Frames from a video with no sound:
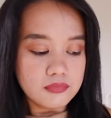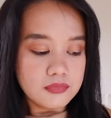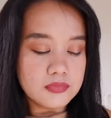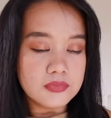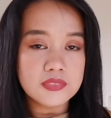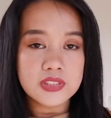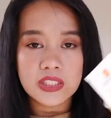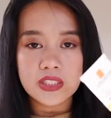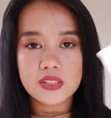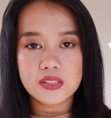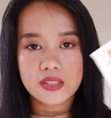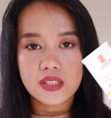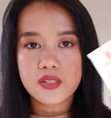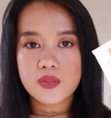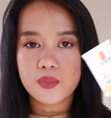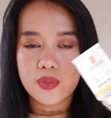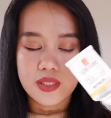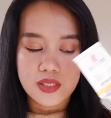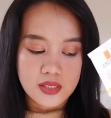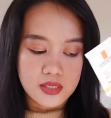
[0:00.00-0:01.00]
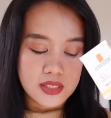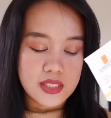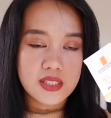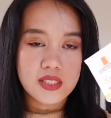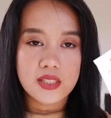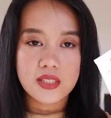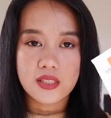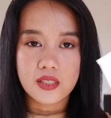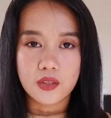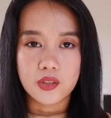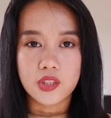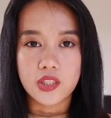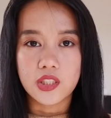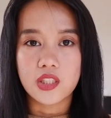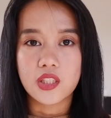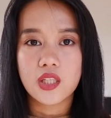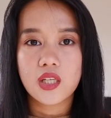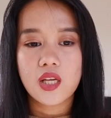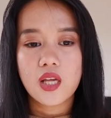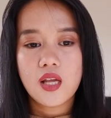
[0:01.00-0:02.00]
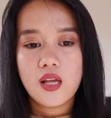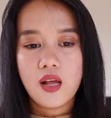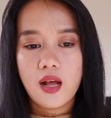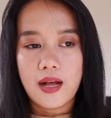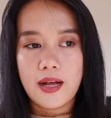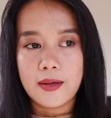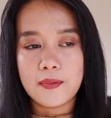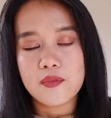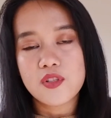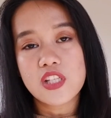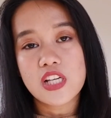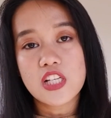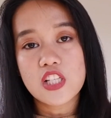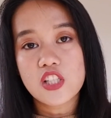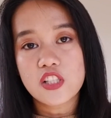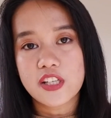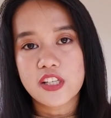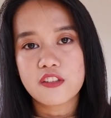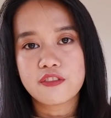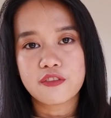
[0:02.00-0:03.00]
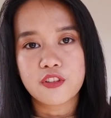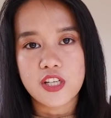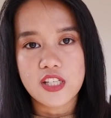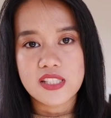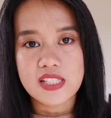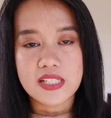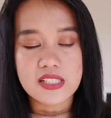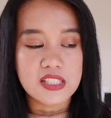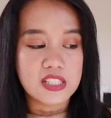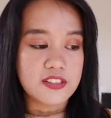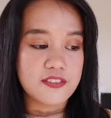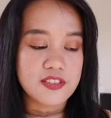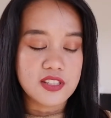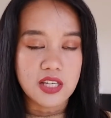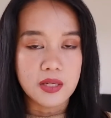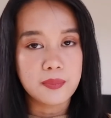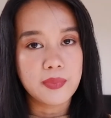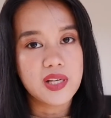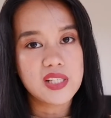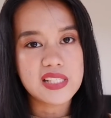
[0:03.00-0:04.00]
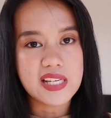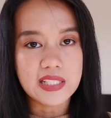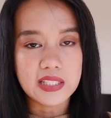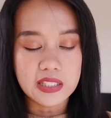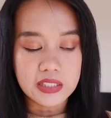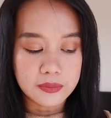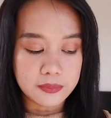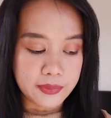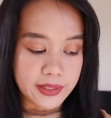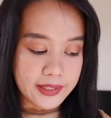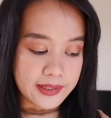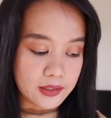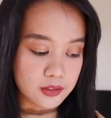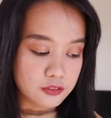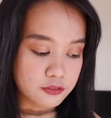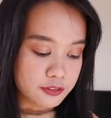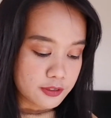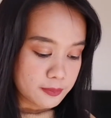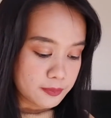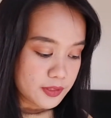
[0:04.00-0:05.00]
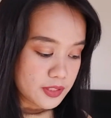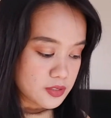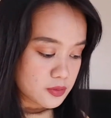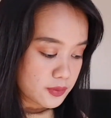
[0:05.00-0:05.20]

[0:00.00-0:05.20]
this is a good sunscreen for sensitive skin, because I didn't break out from this